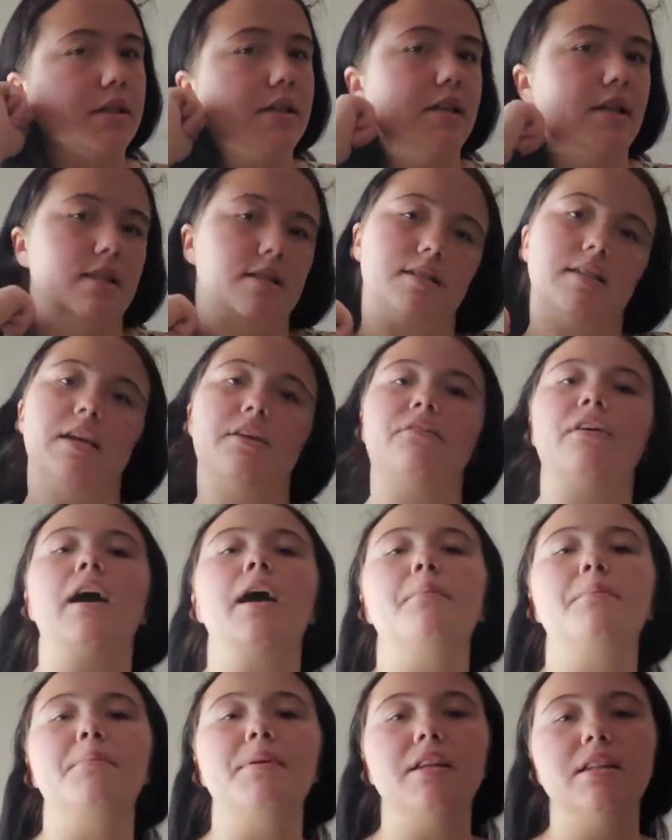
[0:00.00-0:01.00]
as life
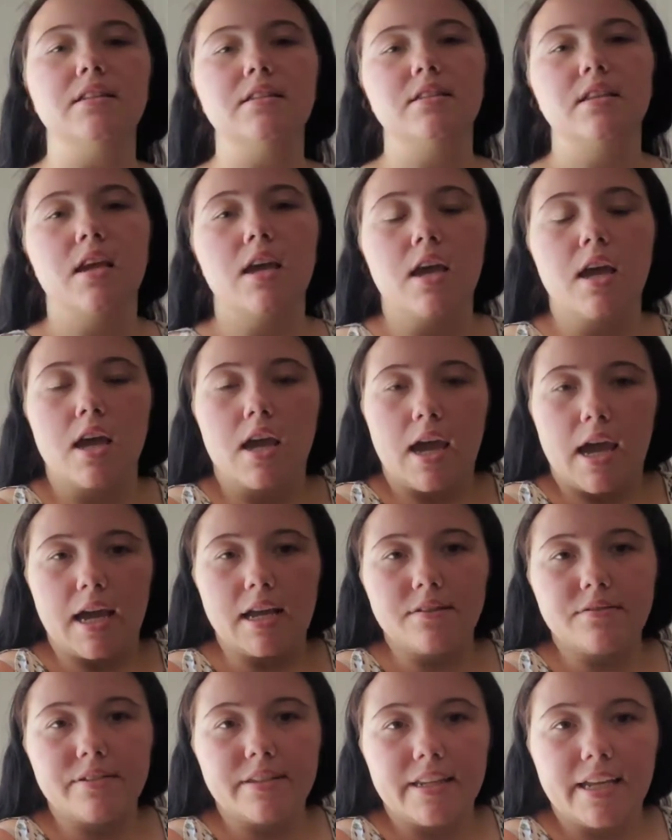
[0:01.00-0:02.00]
happens.
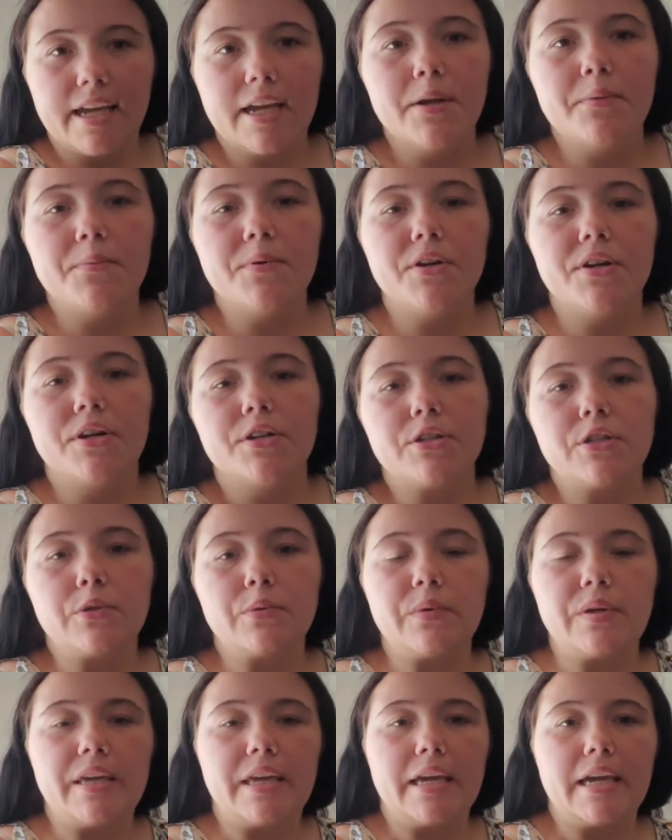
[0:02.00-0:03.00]
And today we're
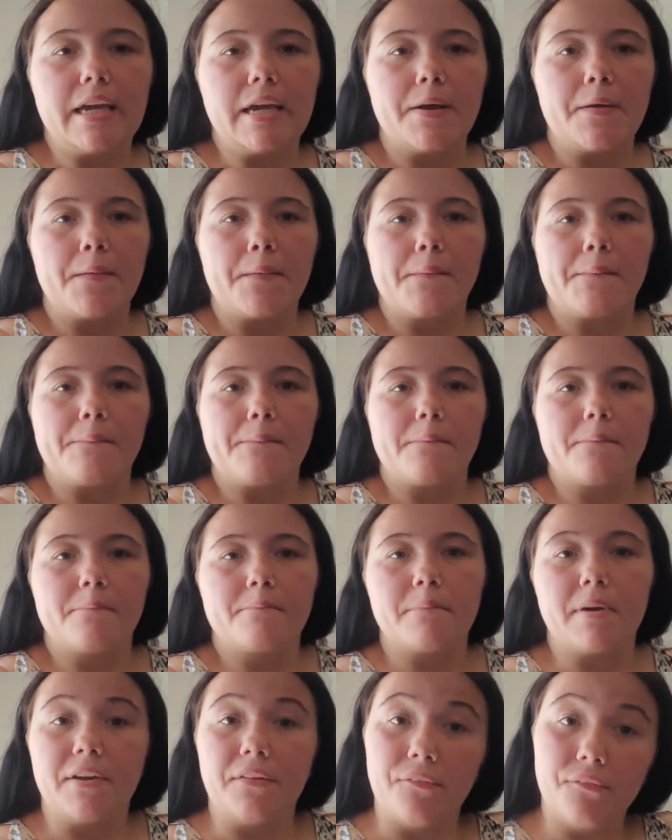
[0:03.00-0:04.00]
doing
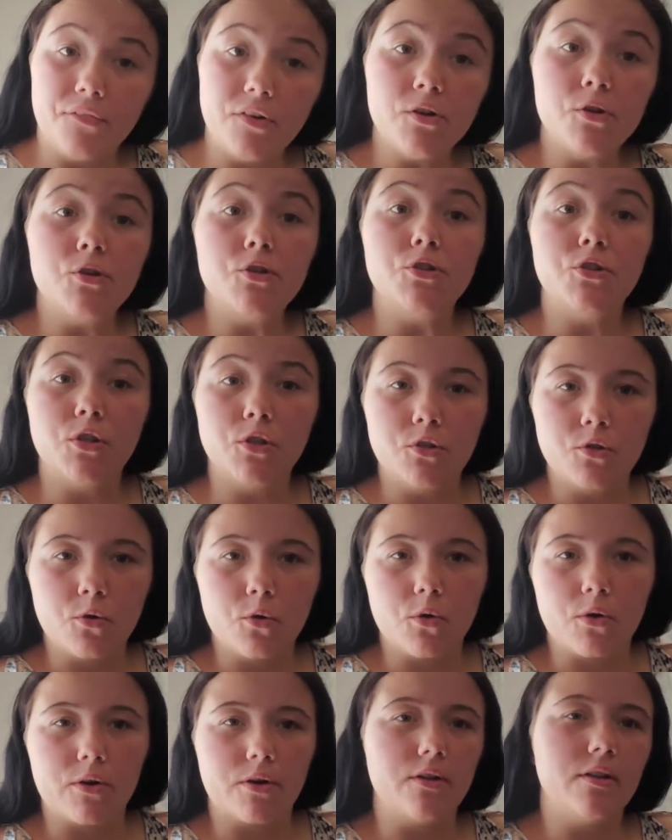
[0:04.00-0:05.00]
my first
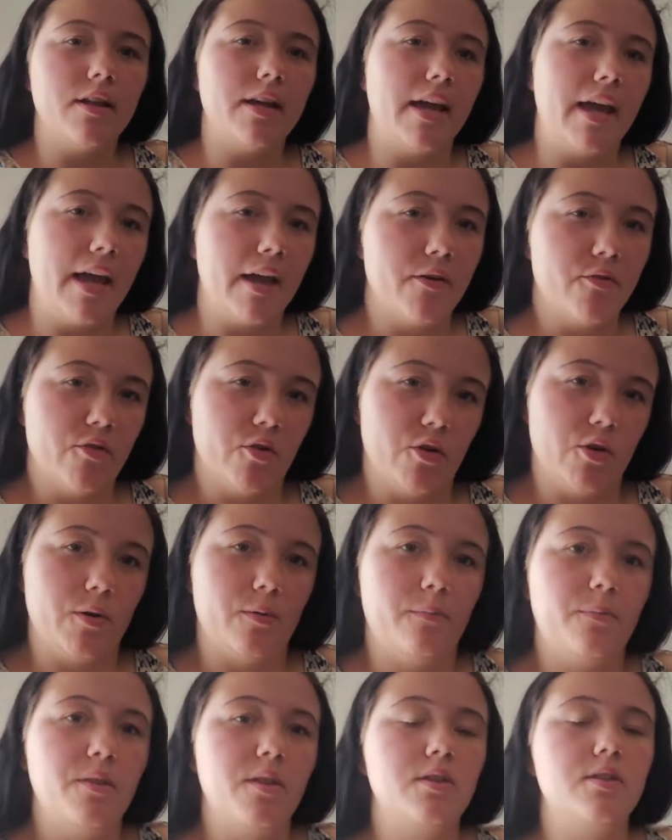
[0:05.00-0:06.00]
tutorial ever.
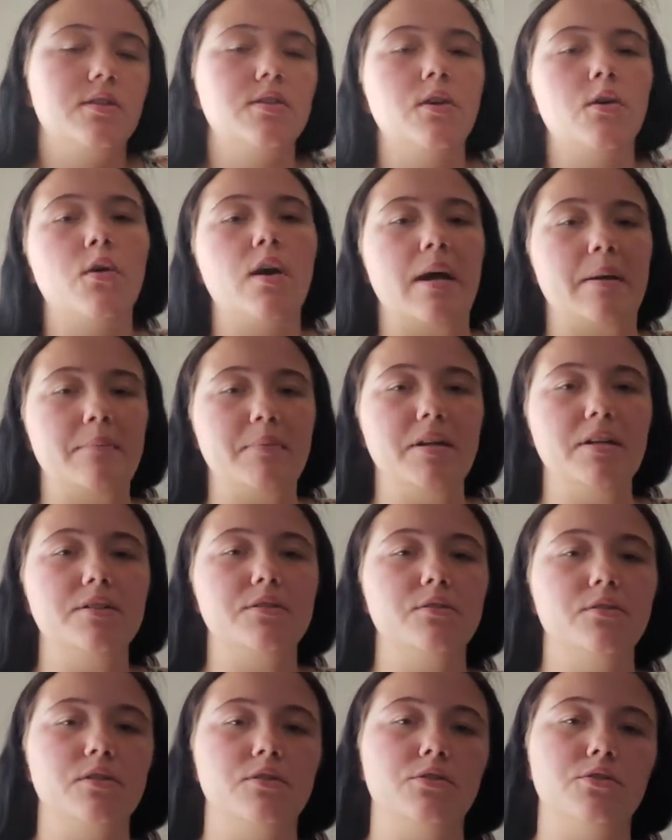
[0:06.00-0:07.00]
So I'm gonna
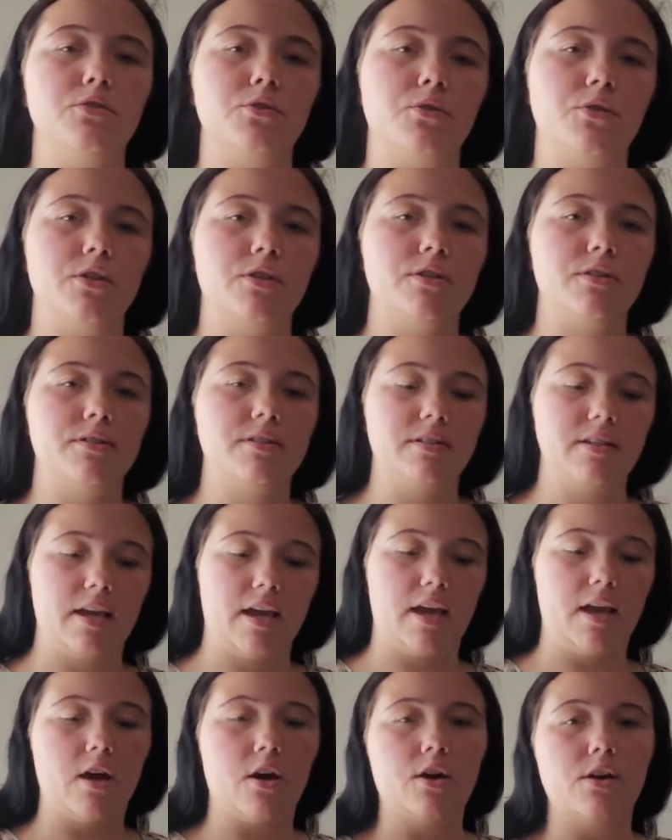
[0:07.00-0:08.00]
do a tutorial
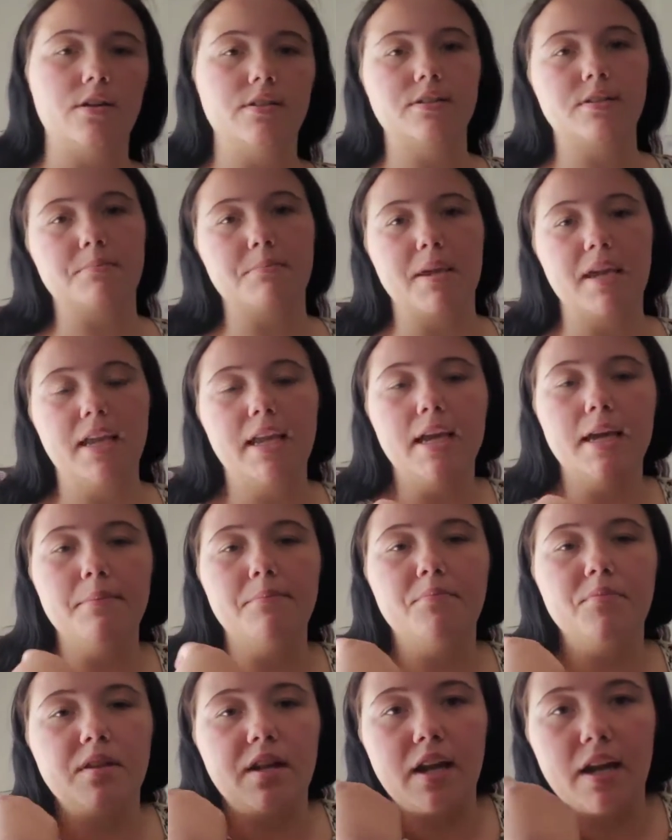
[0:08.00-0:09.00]
today on the makeup
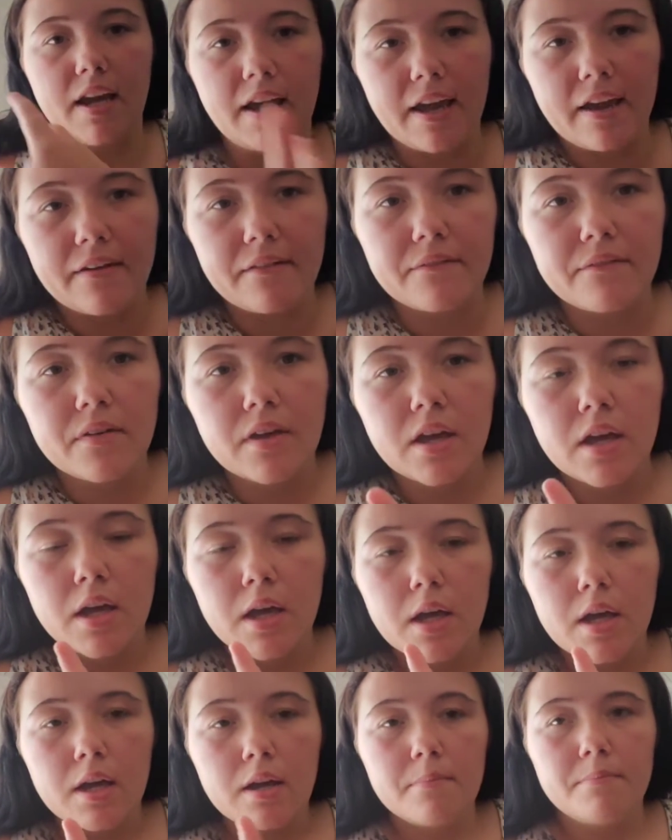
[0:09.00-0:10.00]
that I have
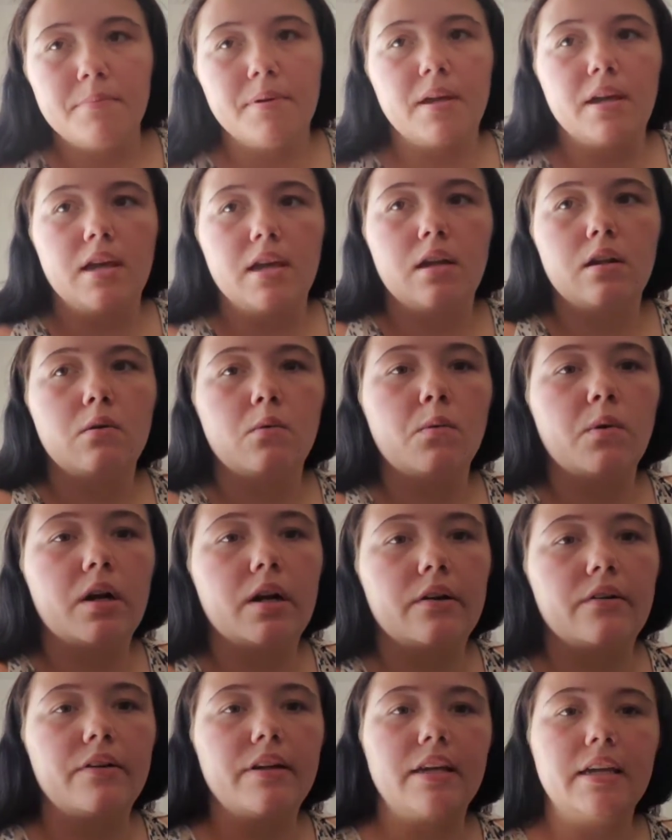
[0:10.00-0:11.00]
been
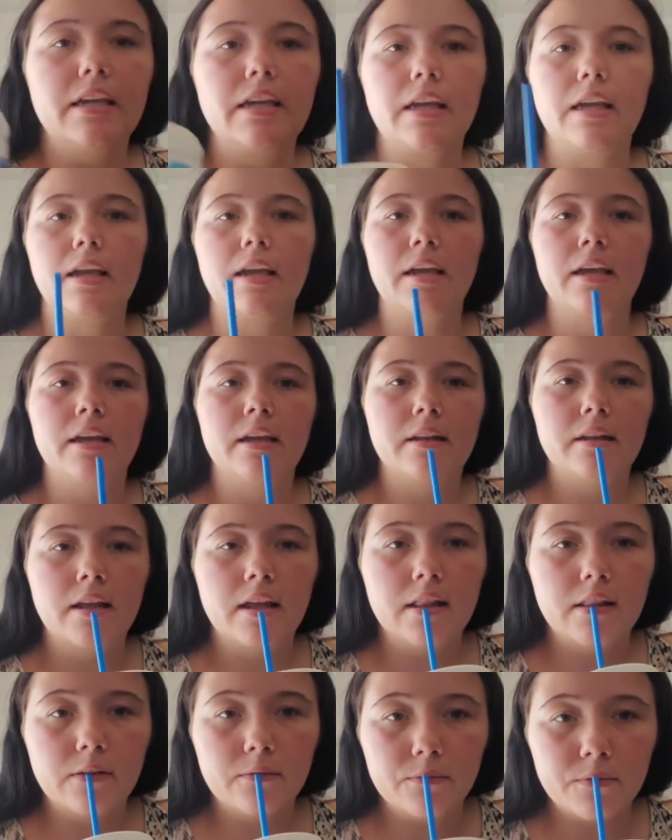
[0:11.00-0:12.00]
wearing in
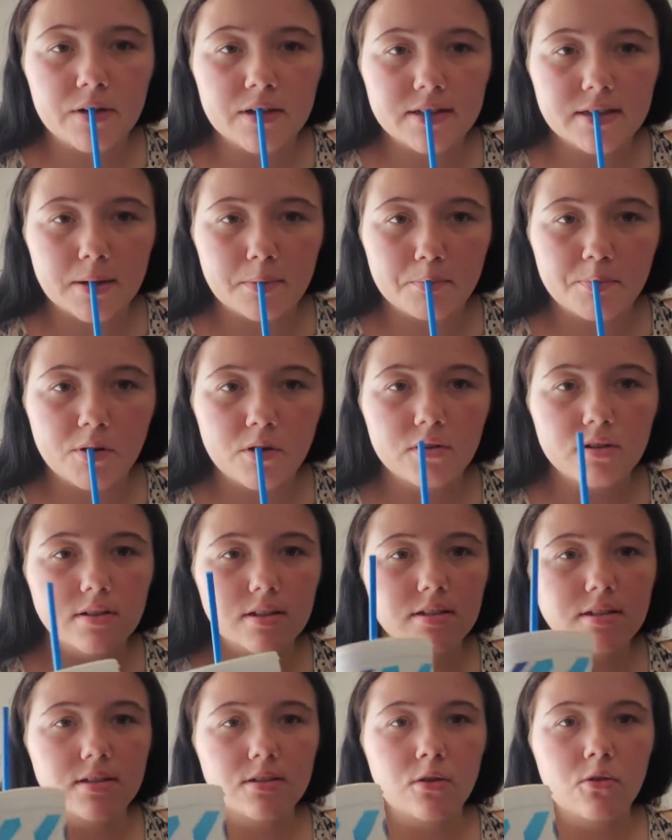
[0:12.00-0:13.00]
a recent post.
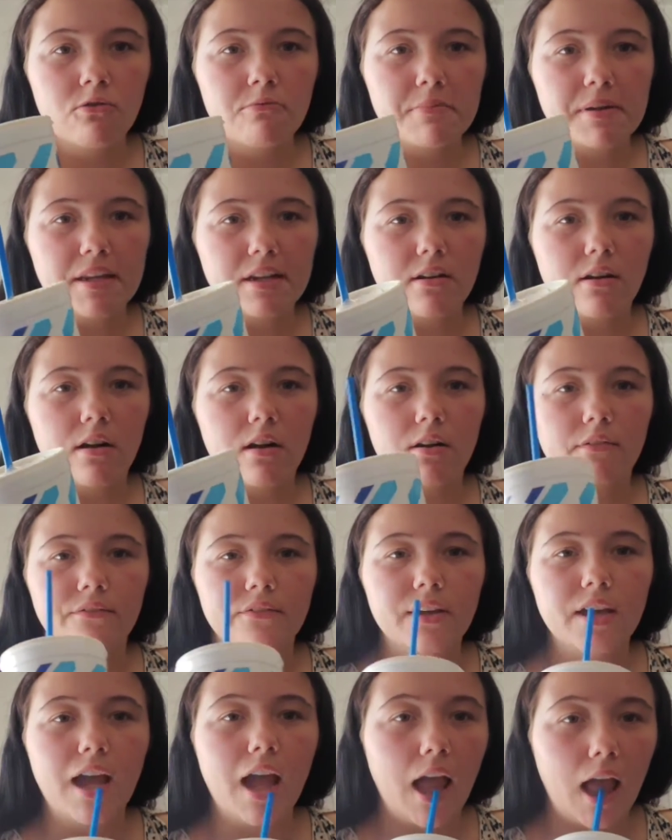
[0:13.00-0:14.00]
This is homemade coffee.